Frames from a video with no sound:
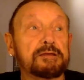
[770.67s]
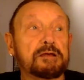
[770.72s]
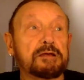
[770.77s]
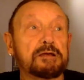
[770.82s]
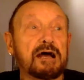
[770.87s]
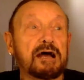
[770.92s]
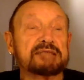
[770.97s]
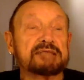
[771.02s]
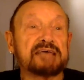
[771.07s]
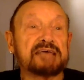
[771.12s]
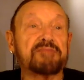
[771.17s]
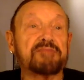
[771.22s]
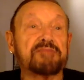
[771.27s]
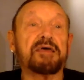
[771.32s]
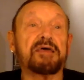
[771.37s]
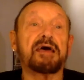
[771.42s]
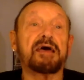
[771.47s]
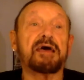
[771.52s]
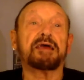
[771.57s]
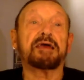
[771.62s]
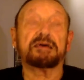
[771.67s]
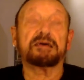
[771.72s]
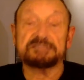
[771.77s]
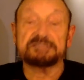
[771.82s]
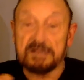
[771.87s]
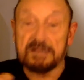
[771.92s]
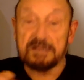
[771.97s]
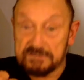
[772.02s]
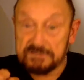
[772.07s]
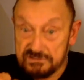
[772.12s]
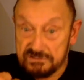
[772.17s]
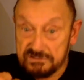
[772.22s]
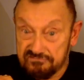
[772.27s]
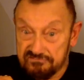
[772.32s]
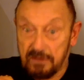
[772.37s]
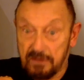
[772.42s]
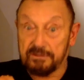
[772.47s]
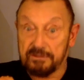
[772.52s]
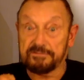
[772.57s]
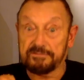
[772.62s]
I sat there and I started to
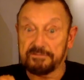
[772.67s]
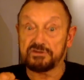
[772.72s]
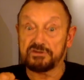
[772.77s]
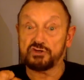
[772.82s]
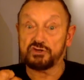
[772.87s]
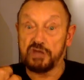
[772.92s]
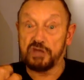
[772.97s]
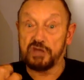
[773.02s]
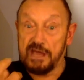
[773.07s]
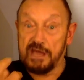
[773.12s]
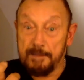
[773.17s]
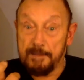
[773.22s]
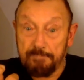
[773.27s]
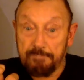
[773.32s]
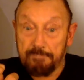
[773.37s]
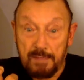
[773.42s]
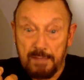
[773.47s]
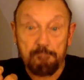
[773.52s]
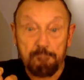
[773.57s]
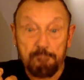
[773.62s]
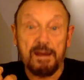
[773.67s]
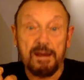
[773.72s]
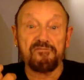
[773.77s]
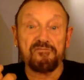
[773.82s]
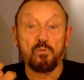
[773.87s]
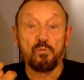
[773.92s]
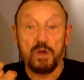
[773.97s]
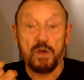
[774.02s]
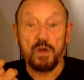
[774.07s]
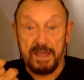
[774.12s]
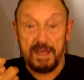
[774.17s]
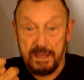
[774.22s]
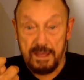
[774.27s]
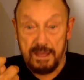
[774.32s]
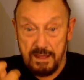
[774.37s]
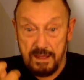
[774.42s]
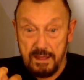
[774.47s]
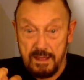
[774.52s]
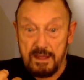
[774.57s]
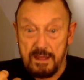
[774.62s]
rock in this chair and puff away
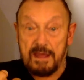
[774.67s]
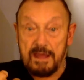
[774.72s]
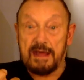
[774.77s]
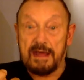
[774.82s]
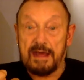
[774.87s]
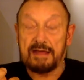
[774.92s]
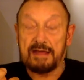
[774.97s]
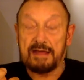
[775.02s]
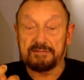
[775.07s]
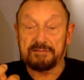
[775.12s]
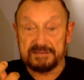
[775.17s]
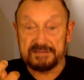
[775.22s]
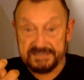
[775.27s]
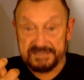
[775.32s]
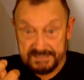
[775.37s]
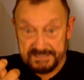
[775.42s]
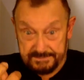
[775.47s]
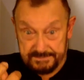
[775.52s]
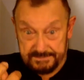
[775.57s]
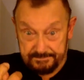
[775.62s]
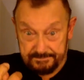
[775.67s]
at this